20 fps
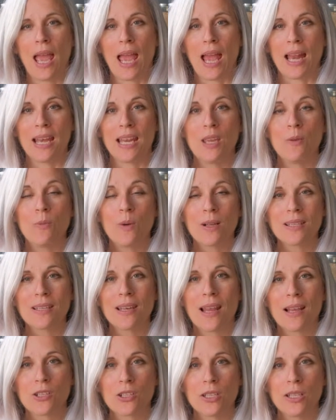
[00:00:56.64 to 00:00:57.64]
And he wasn't
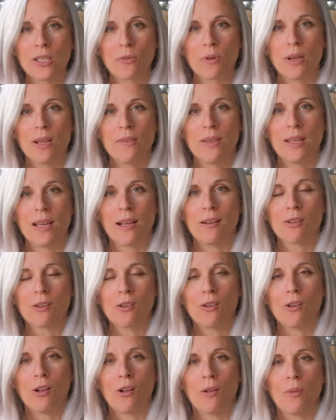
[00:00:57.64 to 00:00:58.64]
actually craving
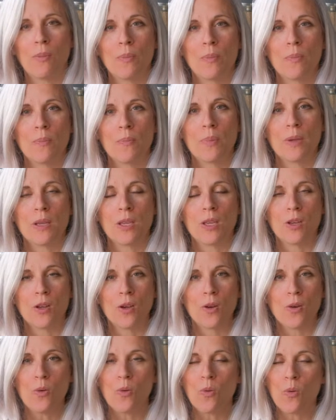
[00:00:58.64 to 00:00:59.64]
alcohol. But
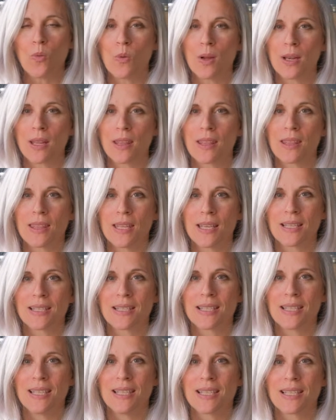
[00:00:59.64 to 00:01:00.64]
one of the
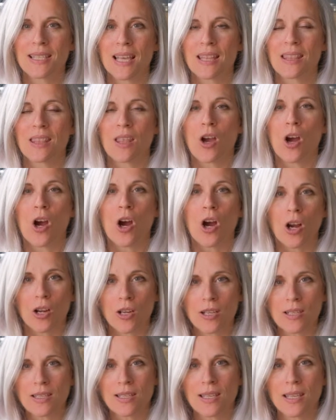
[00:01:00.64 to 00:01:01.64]
things he said the
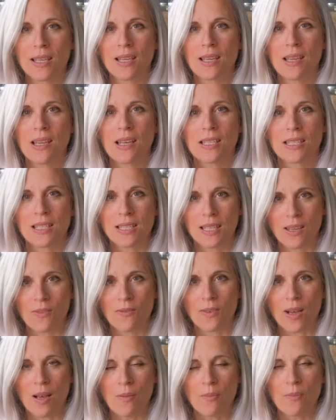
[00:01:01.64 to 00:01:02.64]
hardest thing to
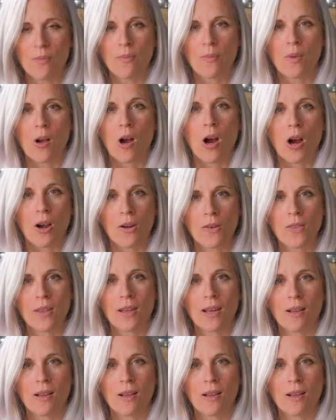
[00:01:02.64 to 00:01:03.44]
give up, harder than